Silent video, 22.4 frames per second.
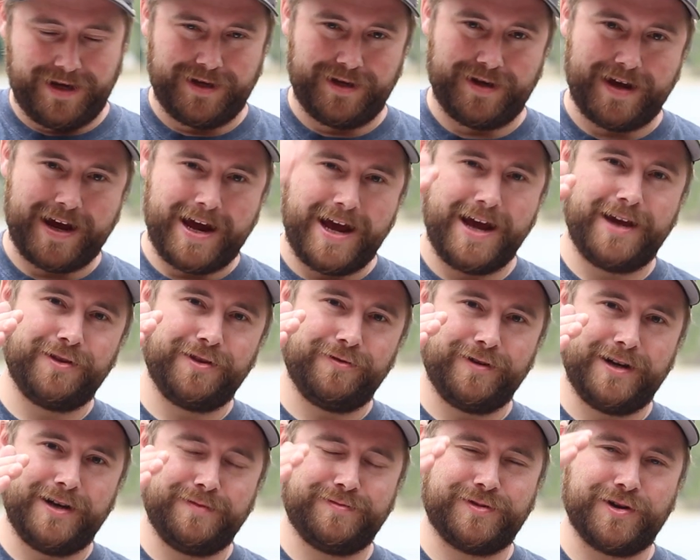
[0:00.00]
you hang the
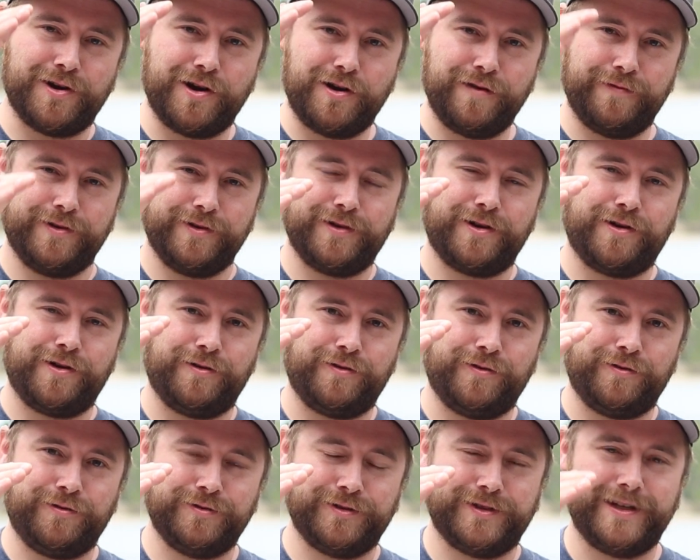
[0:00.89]
ribs over the
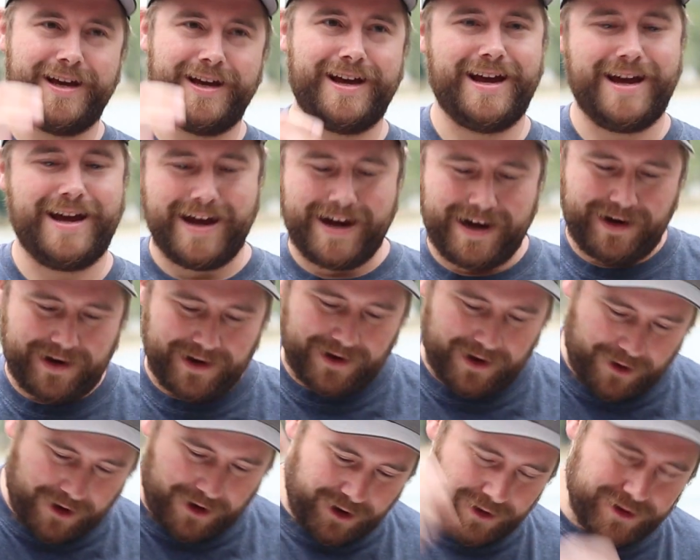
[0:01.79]
coals
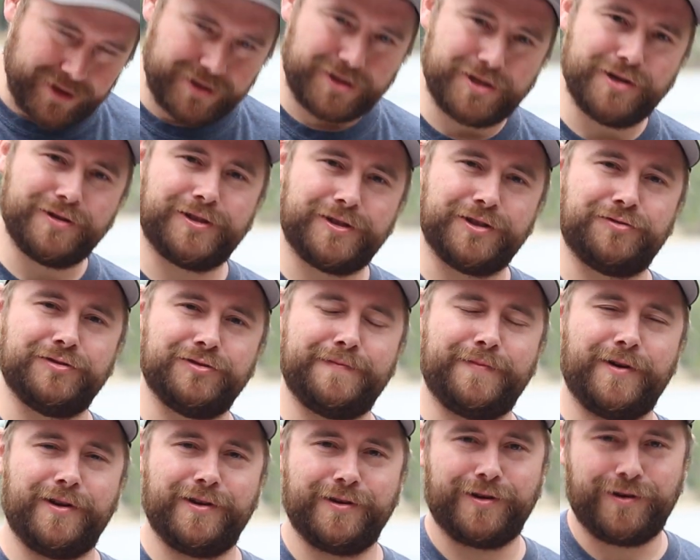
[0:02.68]
and all the juices
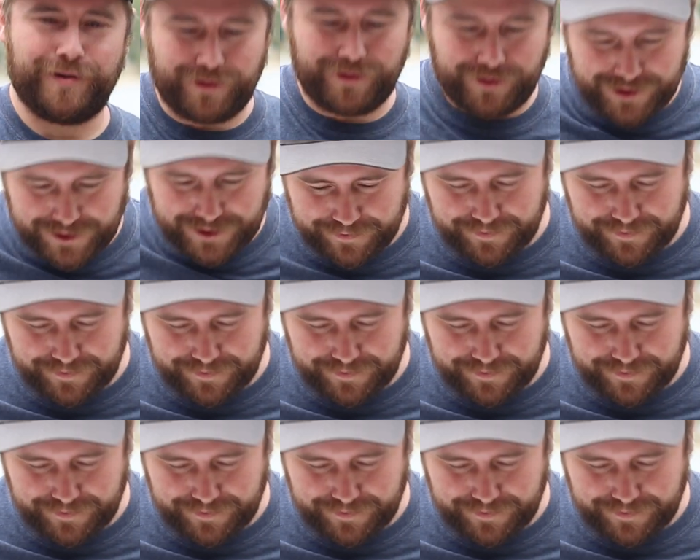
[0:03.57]
drip on the coals.